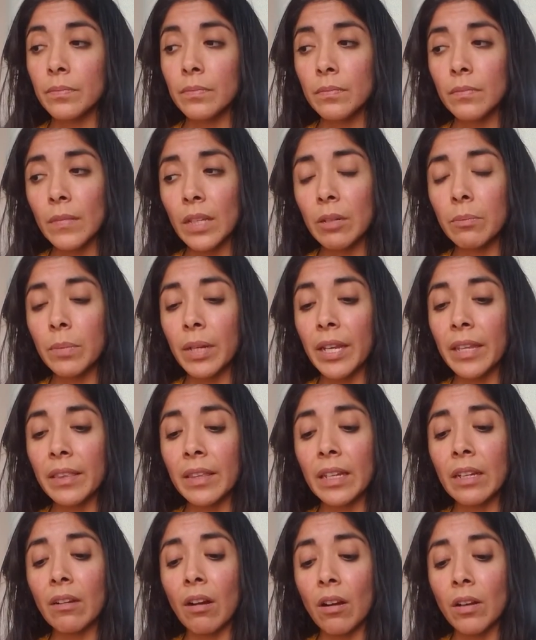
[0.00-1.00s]
But I
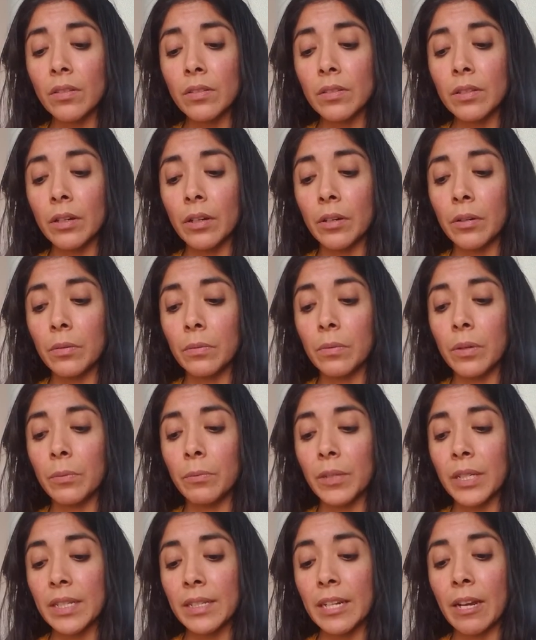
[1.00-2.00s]
think also when
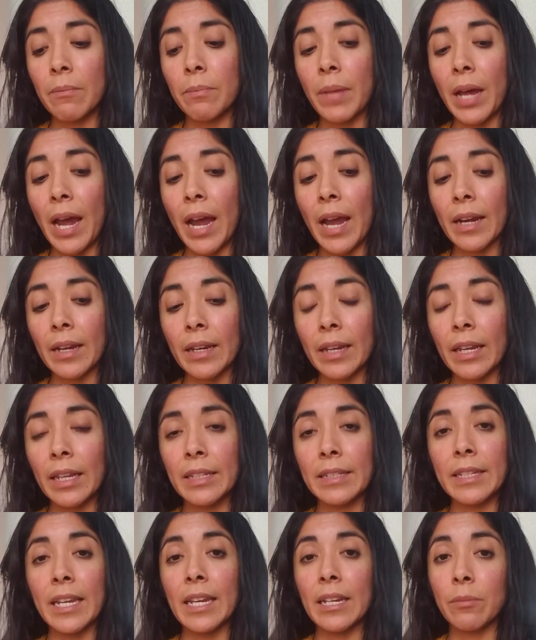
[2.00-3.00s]
we step back
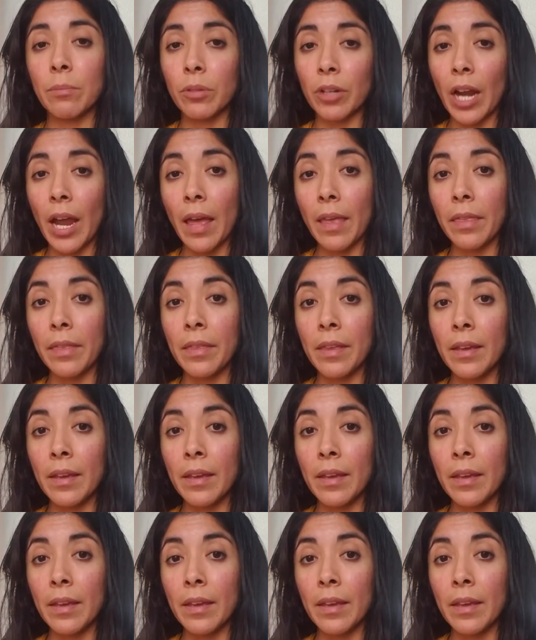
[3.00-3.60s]
and take a breath,